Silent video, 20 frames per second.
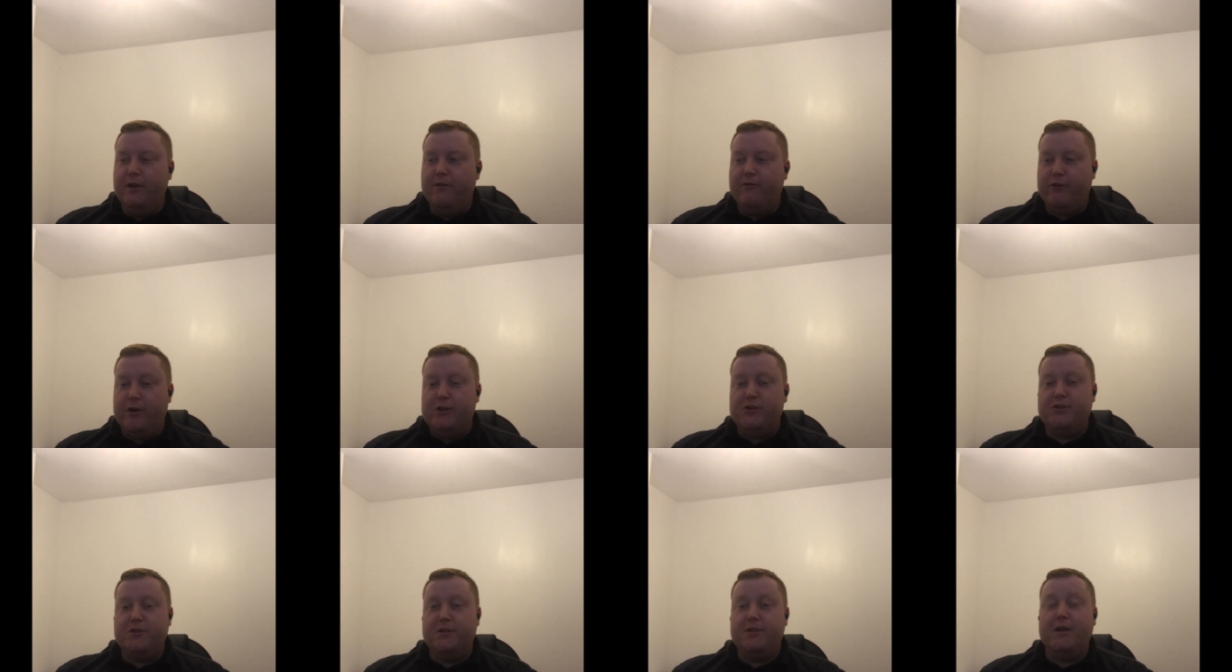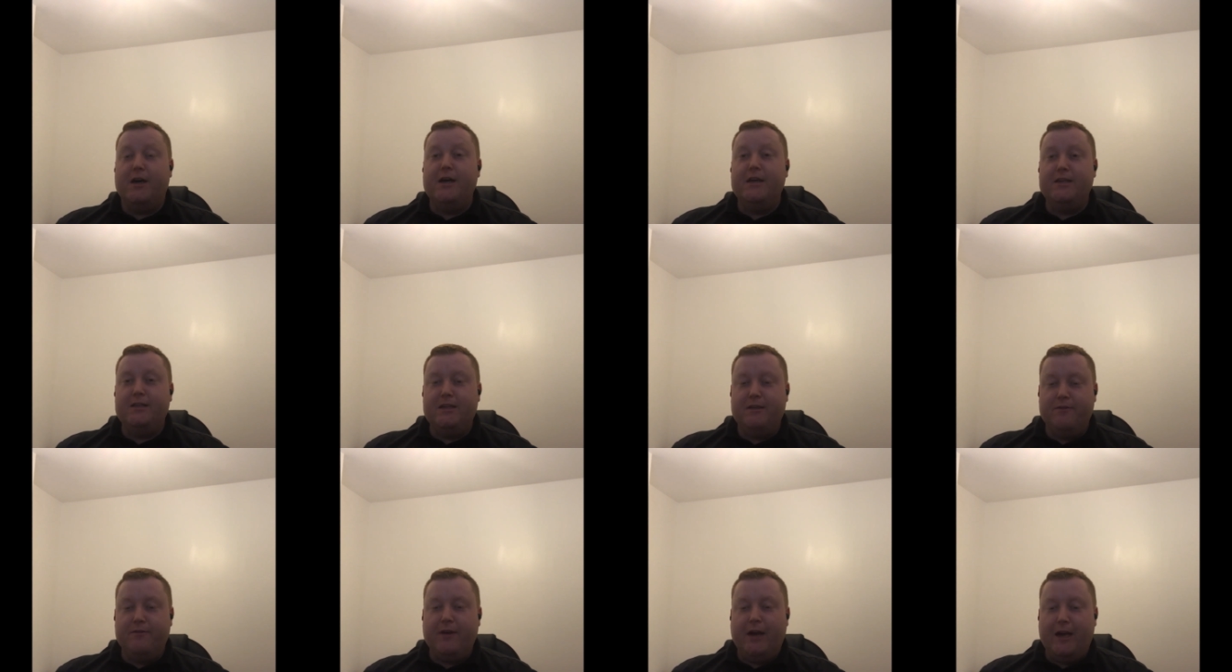French
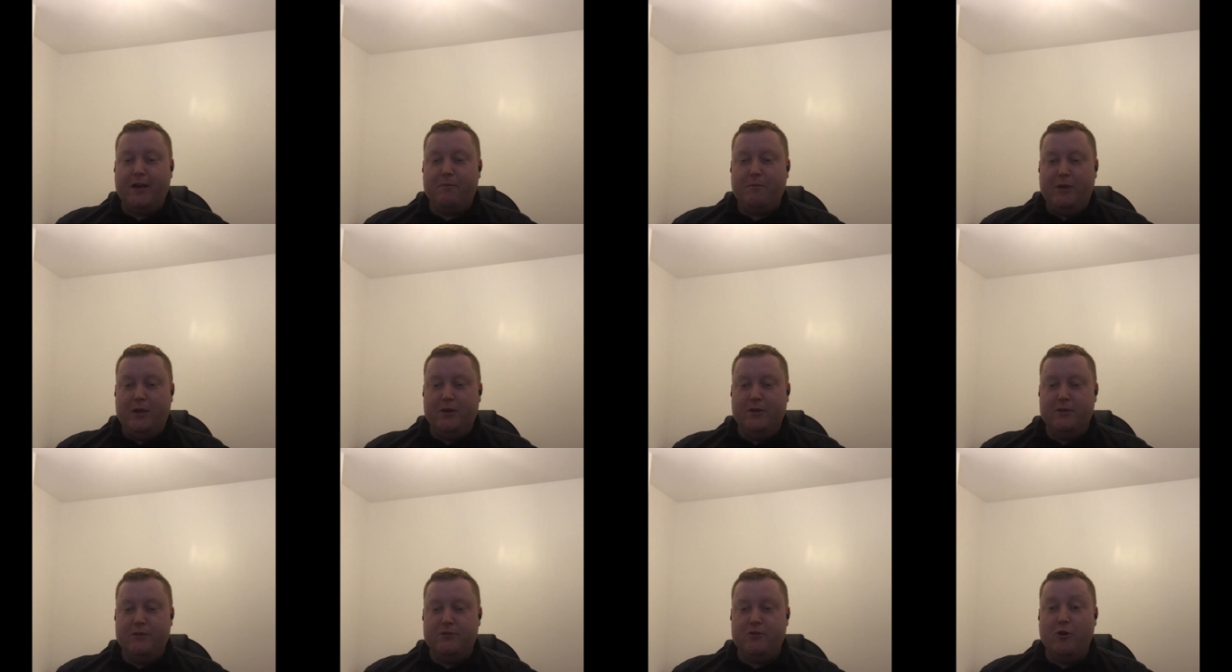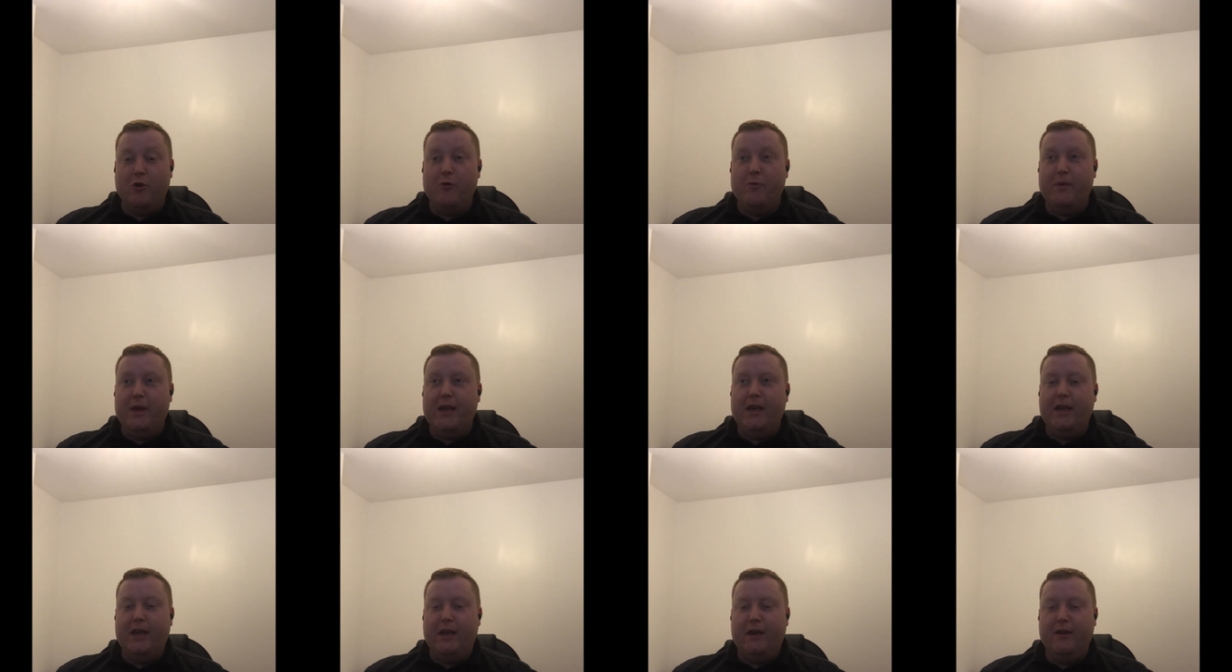society, in fact, because so
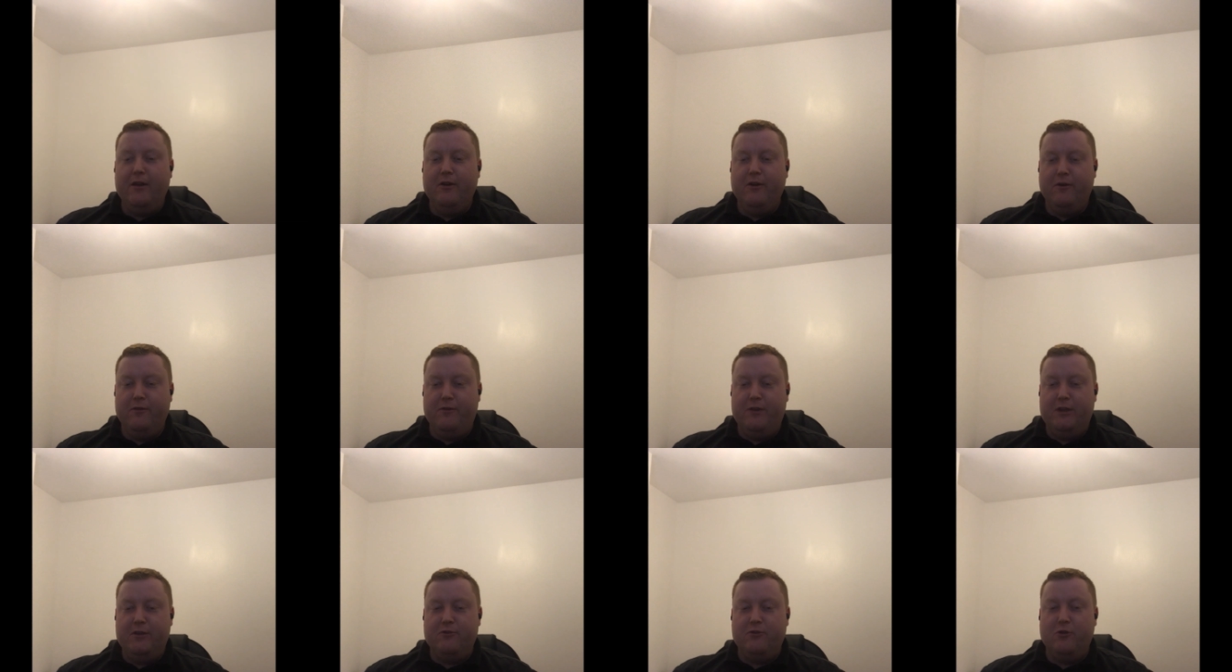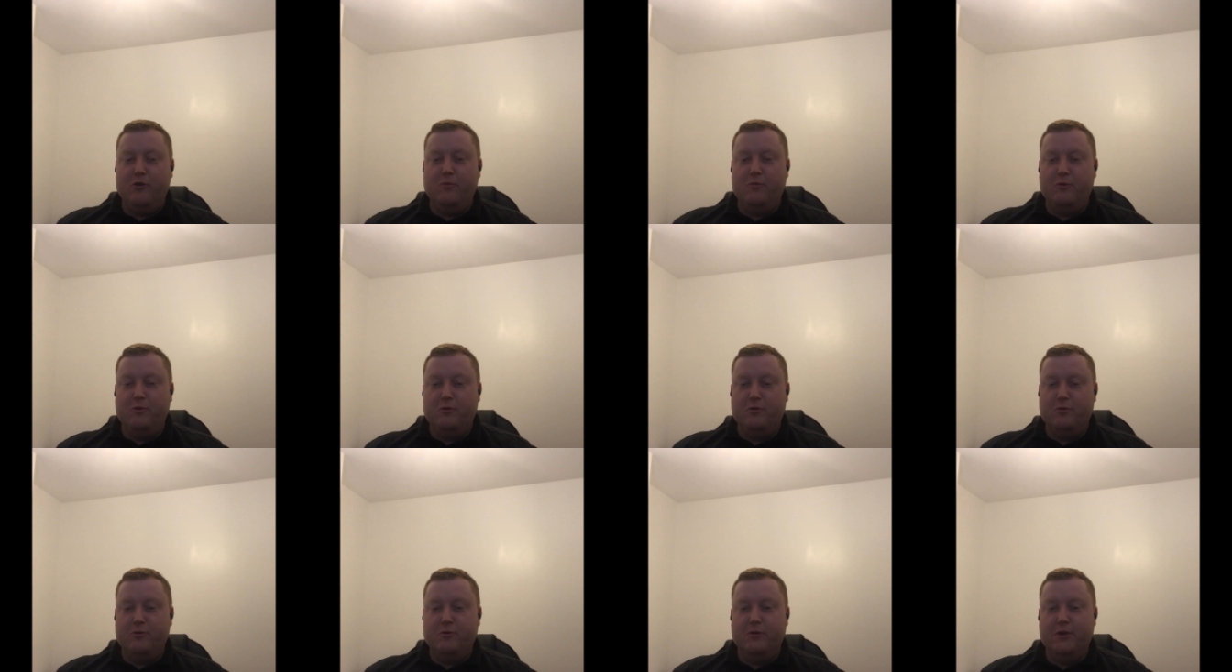many of these
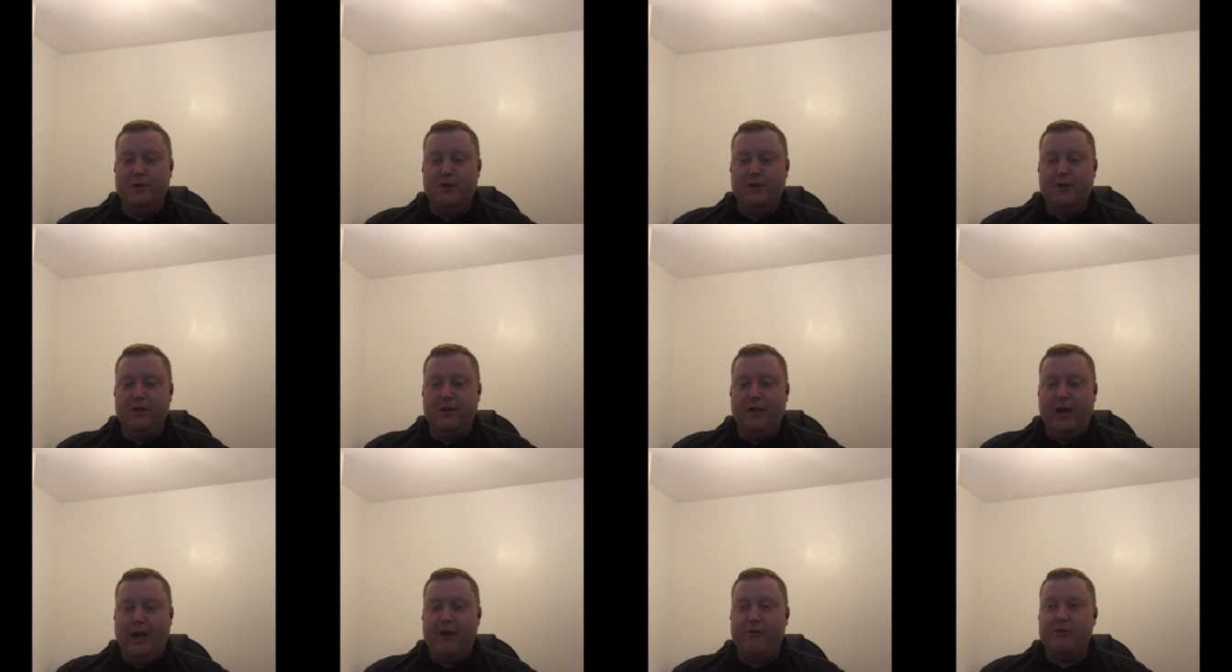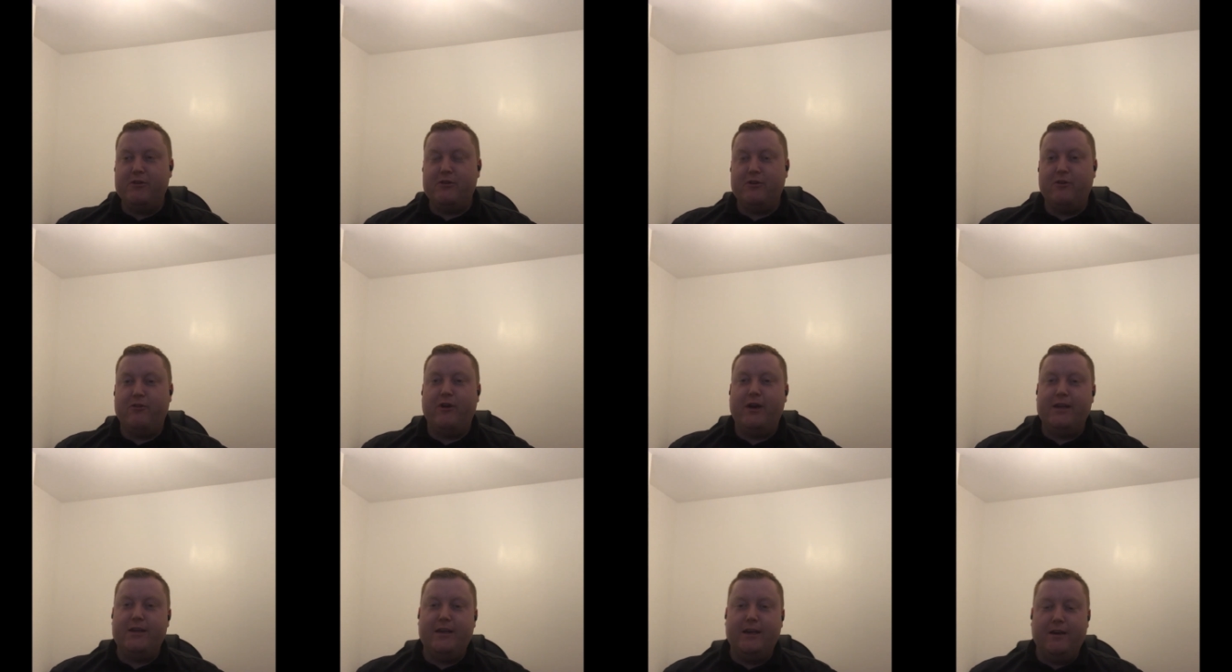noble
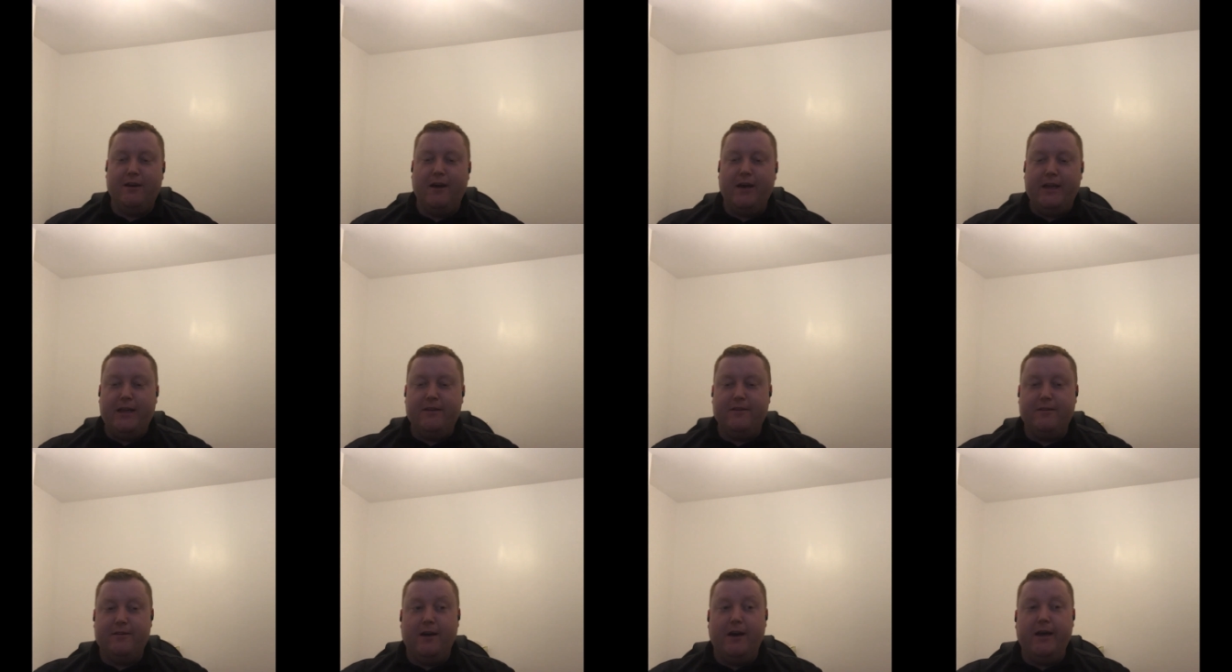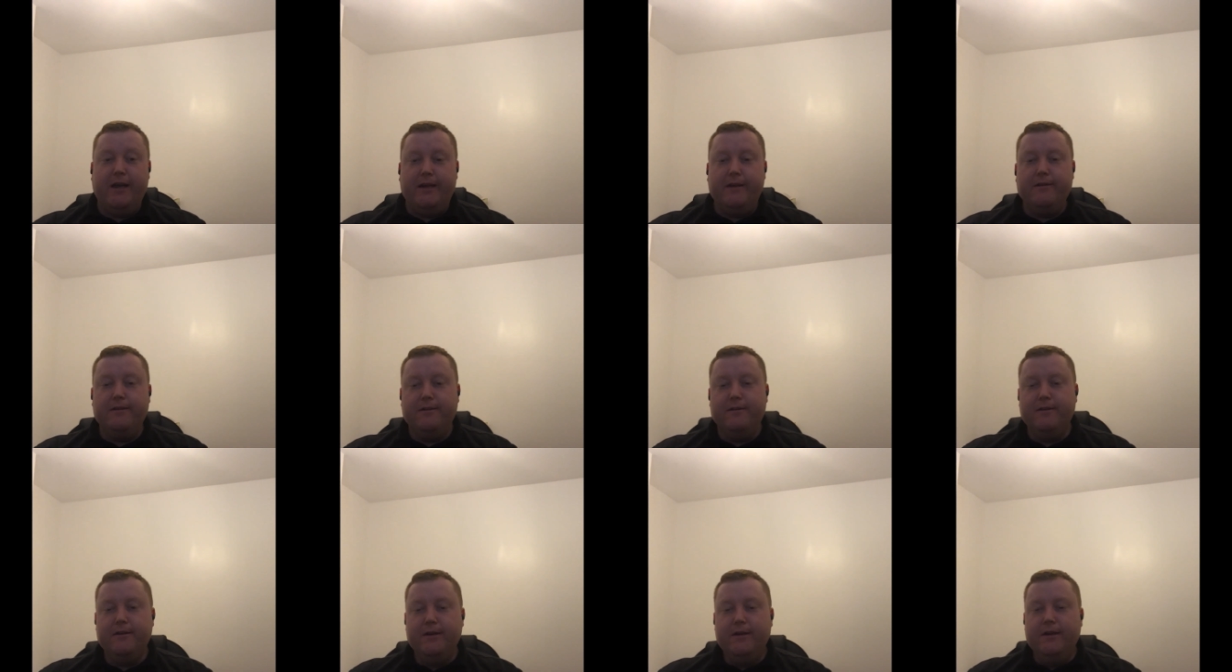aristocratic knights died.
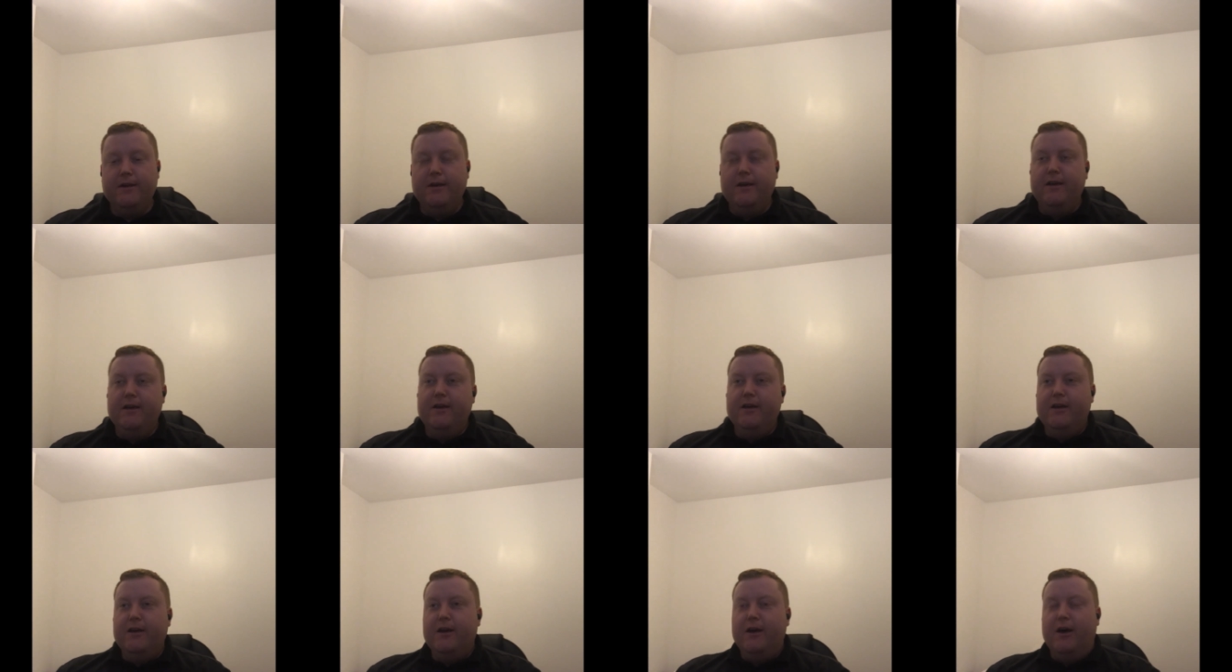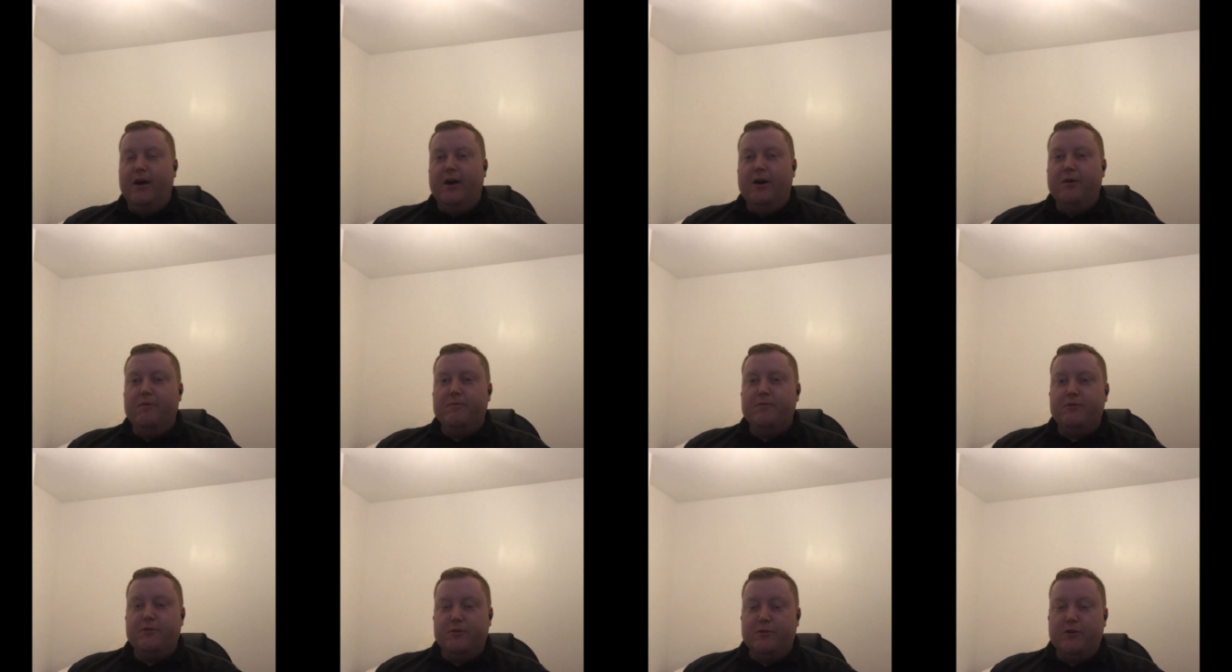So
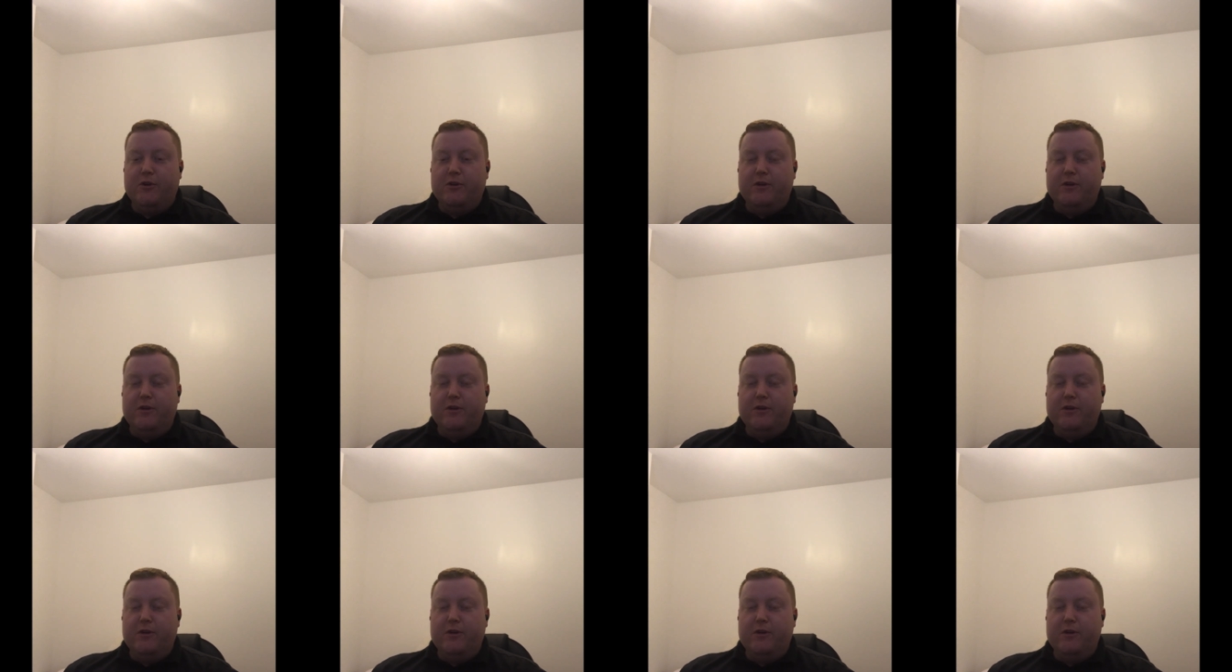it's going to